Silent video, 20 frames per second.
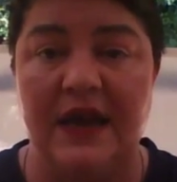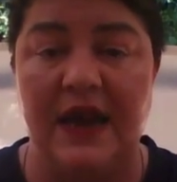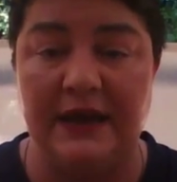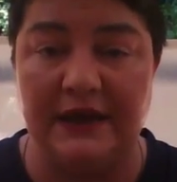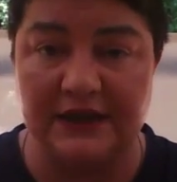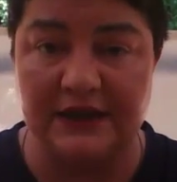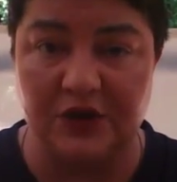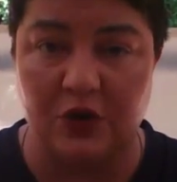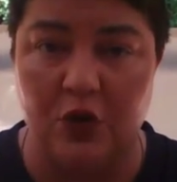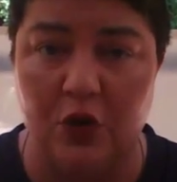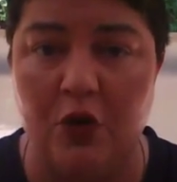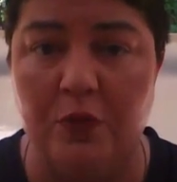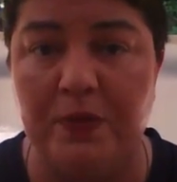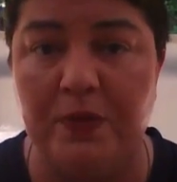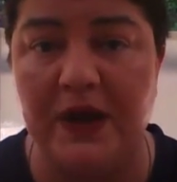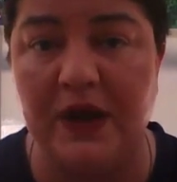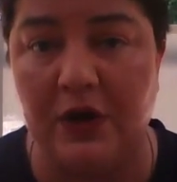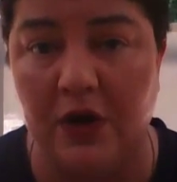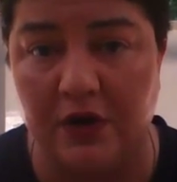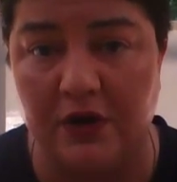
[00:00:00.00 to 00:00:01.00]
and it's all
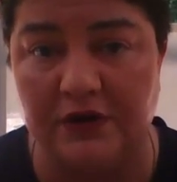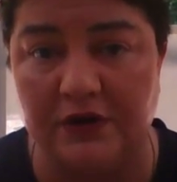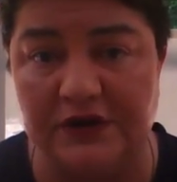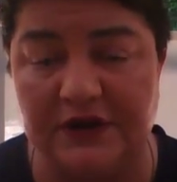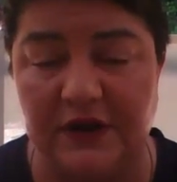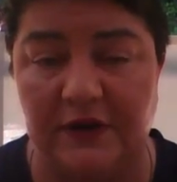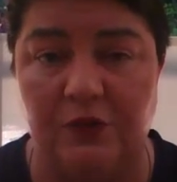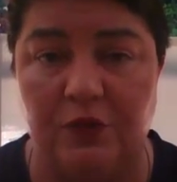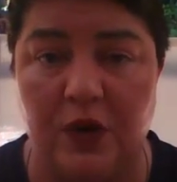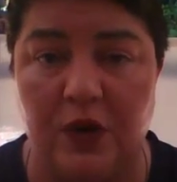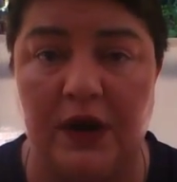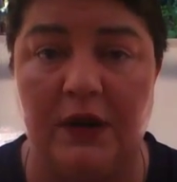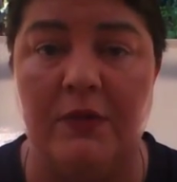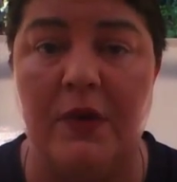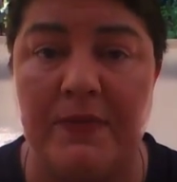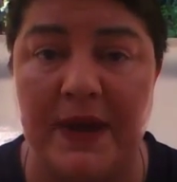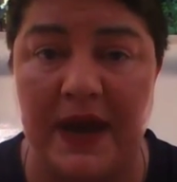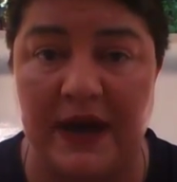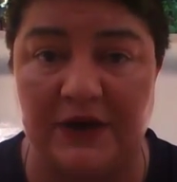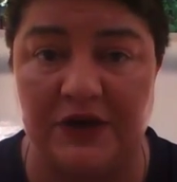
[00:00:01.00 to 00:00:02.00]
because of what
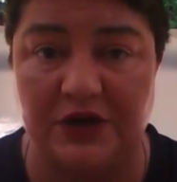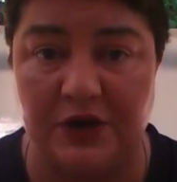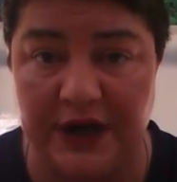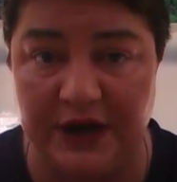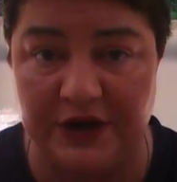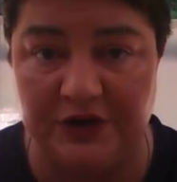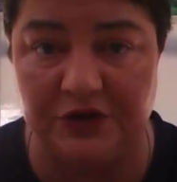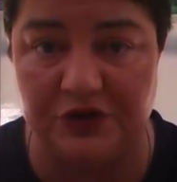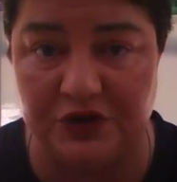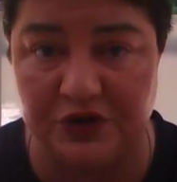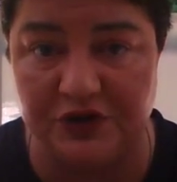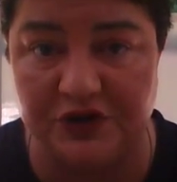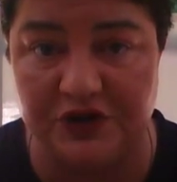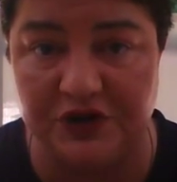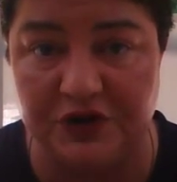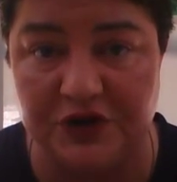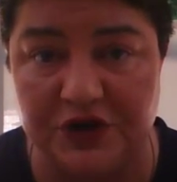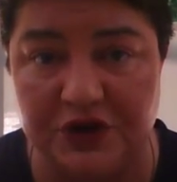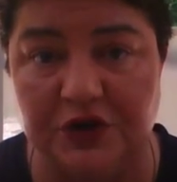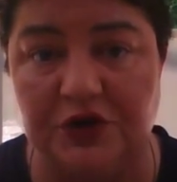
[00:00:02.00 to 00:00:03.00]
I'm about to
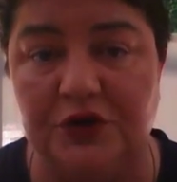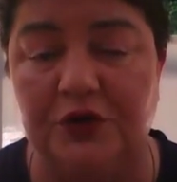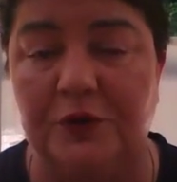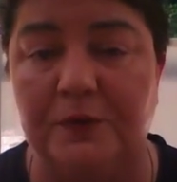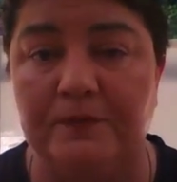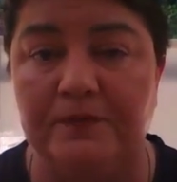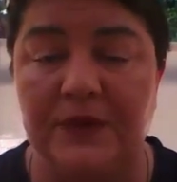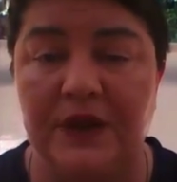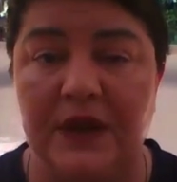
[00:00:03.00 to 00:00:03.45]
introduce you to.